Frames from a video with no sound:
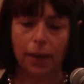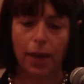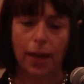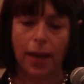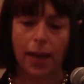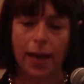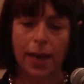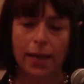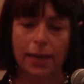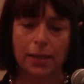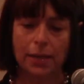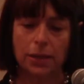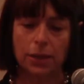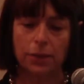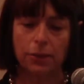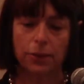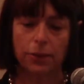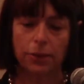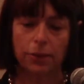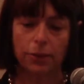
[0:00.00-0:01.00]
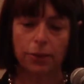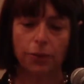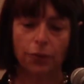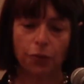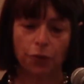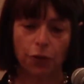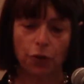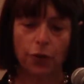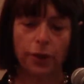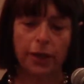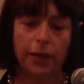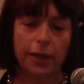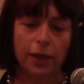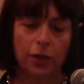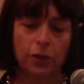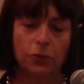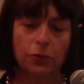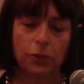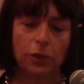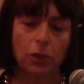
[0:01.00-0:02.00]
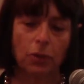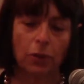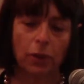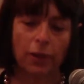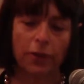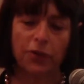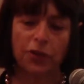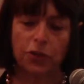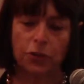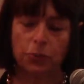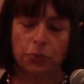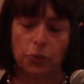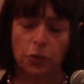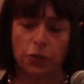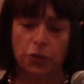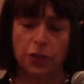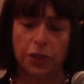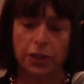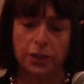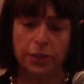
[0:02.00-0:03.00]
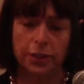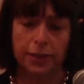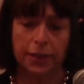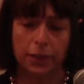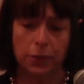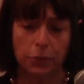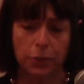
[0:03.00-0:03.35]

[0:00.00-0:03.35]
And for ELs with lower levels of proficiency,